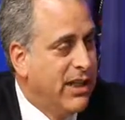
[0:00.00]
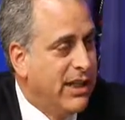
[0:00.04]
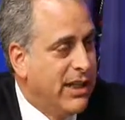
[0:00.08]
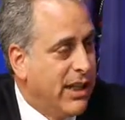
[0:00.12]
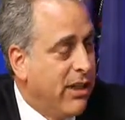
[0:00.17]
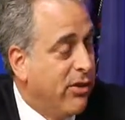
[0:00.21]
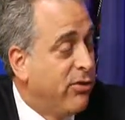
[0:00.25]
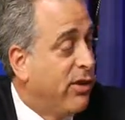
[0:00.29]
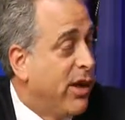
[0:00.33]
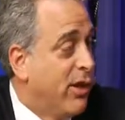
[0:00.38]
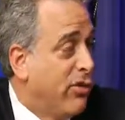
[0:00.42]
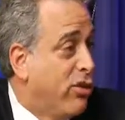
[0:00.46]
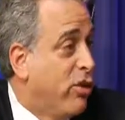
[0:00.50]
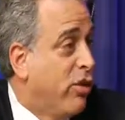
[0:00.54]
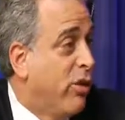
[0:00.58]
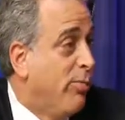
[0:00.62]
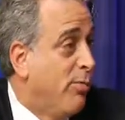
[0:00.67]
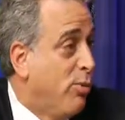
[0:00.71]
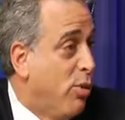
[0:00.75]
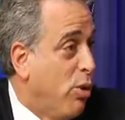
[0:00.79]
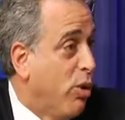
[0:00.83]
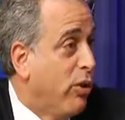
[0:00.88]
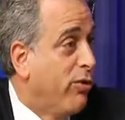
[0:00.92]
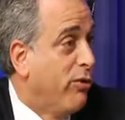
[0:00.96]
and I was actually on
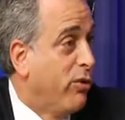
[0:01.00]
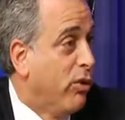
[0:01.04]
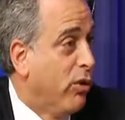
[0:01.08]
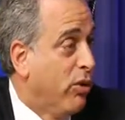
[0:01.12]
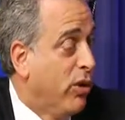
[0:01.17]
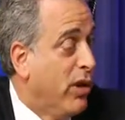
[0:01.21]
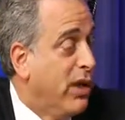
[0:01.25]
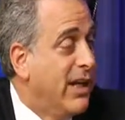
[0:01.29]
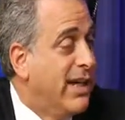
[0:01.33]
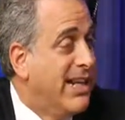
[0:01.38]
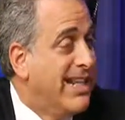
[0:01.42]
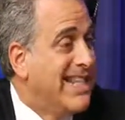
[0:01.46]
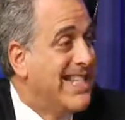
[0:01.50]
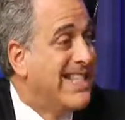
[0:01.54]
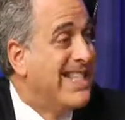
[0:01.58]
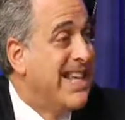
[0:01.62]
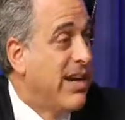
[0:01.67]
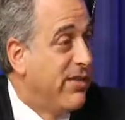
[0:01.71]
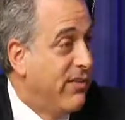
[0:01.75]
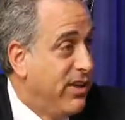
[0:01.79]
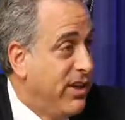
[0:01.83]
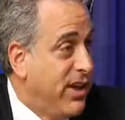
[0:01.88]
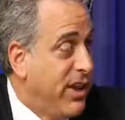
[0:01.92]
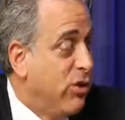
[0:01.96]
the board for
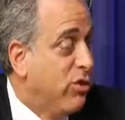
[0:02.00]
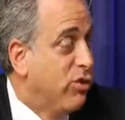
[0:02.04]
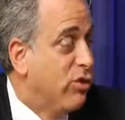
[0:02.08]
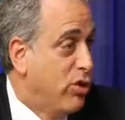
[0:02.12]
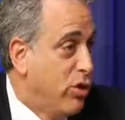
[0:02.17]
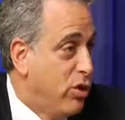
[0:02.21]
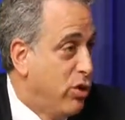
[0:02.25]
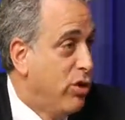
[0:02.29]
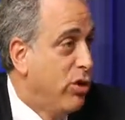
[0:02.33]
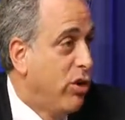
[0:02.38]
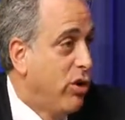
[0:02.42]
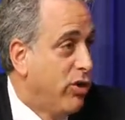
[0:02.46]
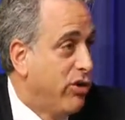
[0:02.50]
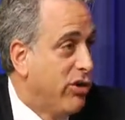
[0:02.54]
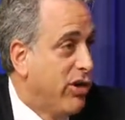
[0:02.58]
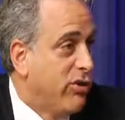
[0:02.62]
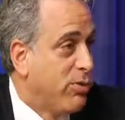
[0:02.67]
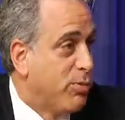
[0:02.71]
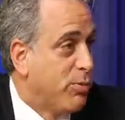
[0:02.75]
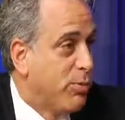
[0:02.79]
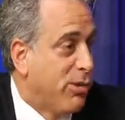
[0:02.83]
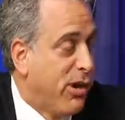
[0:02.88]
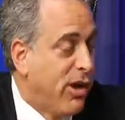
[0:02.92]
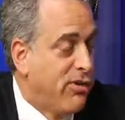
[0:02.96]
7 years, 2 of those
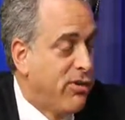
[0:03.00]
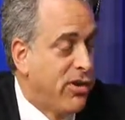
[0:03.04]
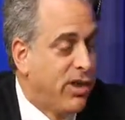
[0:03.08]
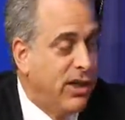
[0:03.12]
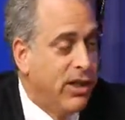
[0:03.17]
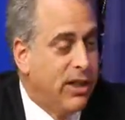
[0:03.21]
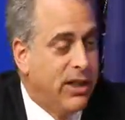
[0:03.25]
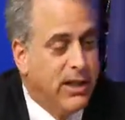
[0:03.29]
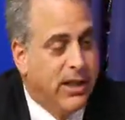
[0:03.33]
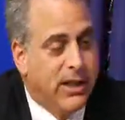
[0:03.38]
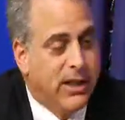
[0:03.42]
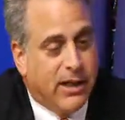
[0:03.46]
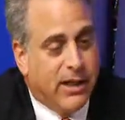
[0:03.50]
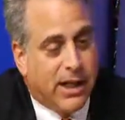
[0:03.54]
as president.